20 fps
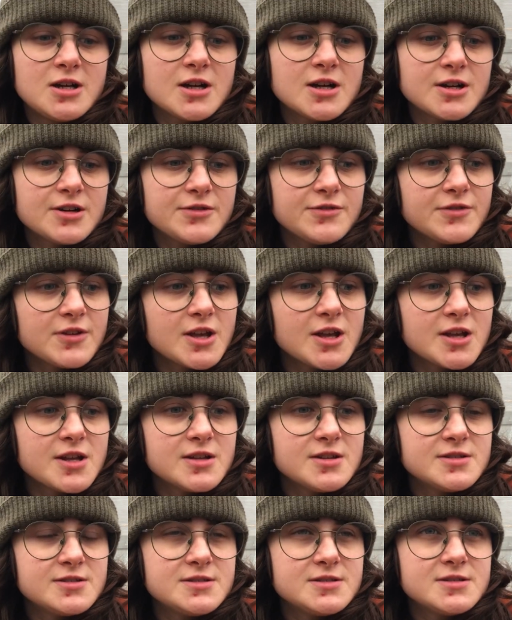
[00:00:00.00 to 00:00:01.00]
I'm
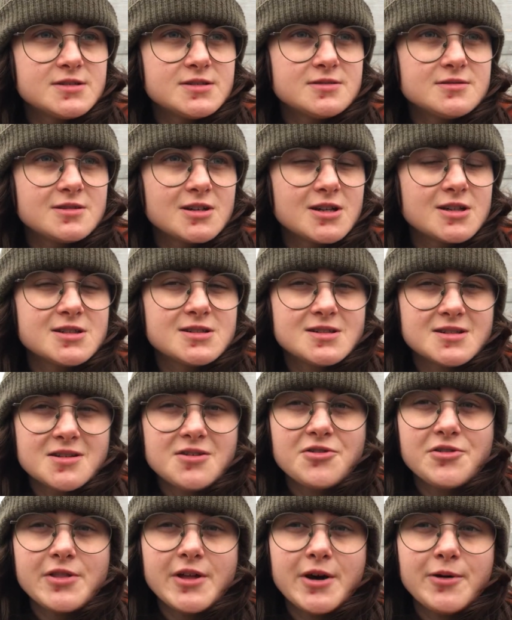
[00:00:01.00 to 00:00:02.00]
gonna sit
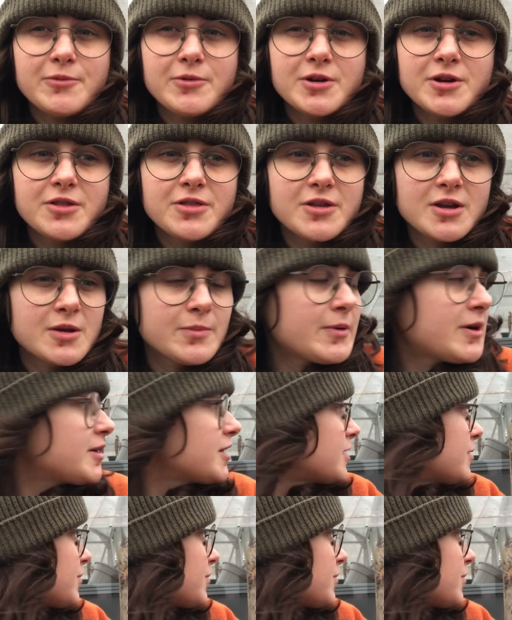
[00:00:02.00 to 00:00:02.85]
on that one and think about it.